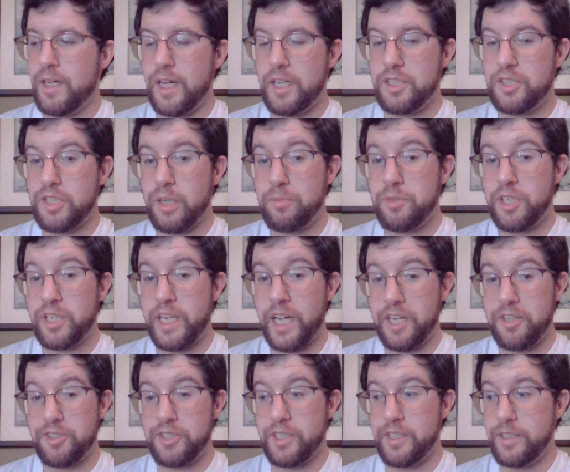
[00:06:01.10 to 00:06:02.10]
and
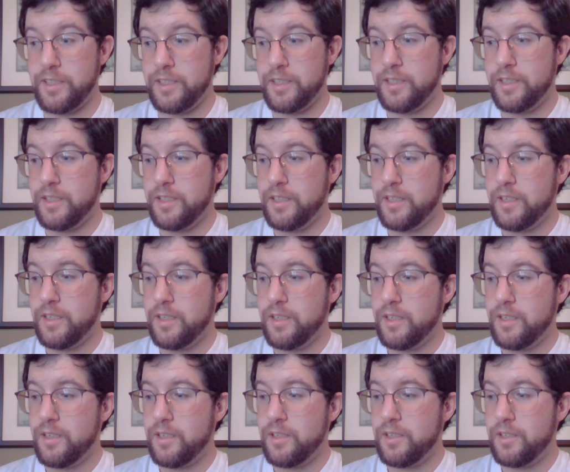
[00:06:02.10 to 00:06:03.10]
subjugation
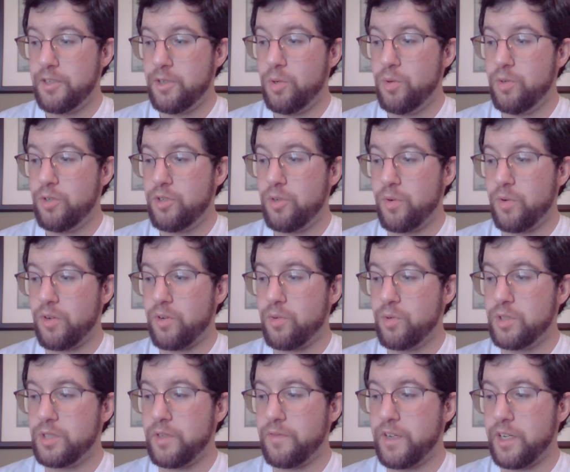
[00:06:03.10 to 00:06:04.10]
due to
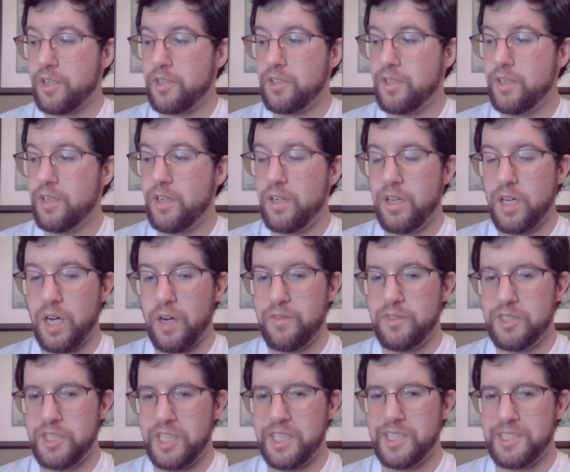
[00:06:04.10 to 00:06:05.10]
crucifixion
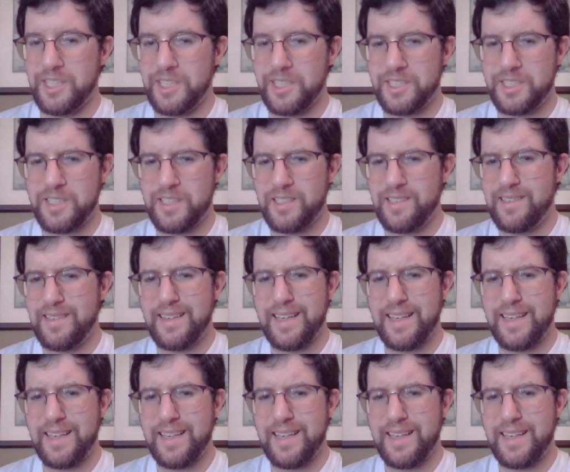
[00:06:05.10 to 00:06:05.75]
of Jesus.